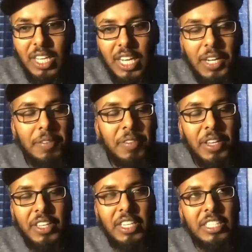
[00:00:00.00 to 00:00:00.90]
I
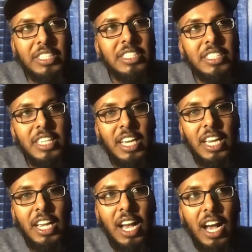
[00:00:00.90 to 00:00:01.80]
think
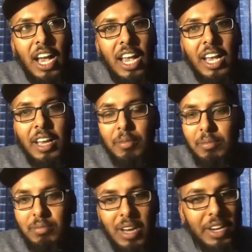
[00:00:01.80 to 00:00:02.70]
I am
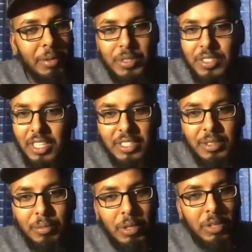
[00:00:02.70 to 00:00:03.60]

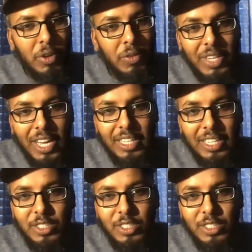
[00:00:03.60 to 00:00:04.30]
100% believer of that.